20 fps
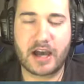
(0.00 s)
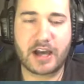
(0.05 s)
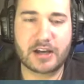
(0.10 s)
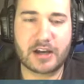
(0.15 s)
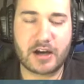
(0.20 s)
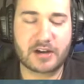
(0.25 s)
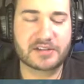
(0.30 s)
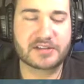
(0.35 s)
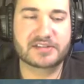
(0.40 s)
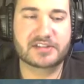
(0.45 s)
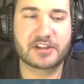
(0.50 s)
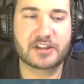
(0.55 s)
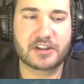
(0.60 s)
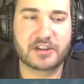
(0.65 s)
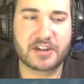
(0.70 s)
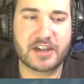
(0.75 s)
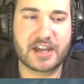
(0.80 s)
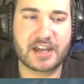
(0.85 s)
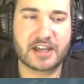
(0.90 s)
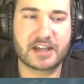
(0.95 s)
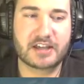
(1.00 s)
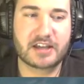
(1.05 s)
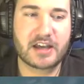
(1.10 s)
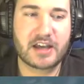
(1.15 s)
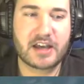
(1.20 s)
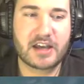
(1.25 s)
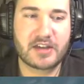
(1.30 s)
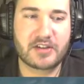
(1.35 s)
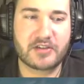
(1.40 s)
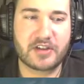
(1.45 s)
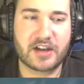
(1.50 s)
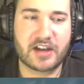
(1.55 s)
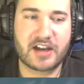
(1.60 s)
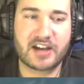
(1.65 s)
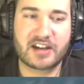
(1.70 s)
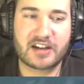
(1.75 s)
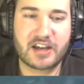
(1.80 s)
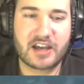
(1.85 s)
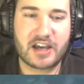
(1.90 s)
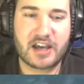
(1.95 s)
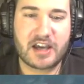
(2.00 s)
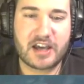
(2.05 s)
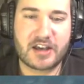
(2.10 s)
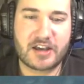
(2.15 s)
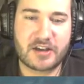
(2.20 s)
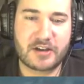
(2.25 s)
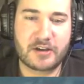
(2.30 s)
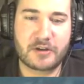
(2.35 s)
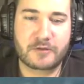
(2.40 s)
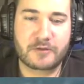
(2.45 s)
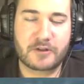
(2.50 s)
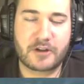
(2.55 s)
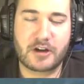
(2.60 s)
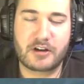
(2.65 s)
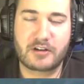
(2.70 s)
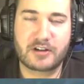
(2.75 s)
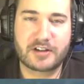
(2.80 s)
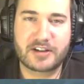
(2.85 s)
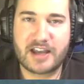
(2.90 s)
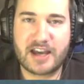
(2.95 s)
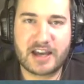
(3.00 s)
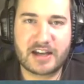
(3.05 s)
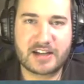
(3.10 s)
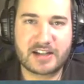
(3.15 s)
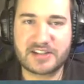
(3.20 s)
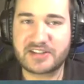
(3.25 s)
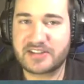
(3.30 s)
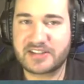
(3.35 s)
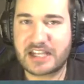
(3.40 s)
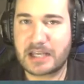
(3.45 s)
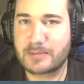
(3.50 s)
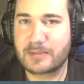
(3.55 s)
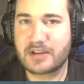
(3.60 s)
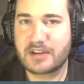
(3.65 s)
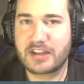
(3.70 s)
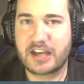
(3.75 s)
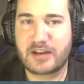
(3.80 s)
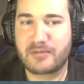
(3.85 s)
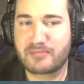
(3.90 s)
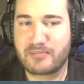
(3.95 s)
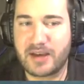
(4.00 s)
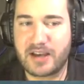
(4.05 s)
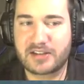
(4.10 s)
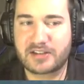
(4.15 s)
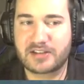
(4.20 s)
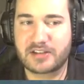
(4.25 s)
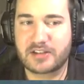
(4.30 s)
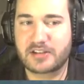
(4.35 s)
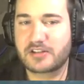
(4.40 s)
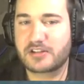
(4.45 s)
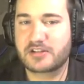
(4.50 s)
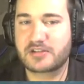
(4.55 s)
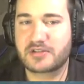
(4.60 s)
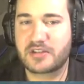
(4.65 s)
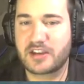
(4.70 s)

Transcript: I honestly think that if Colin hadn't had sent me that message,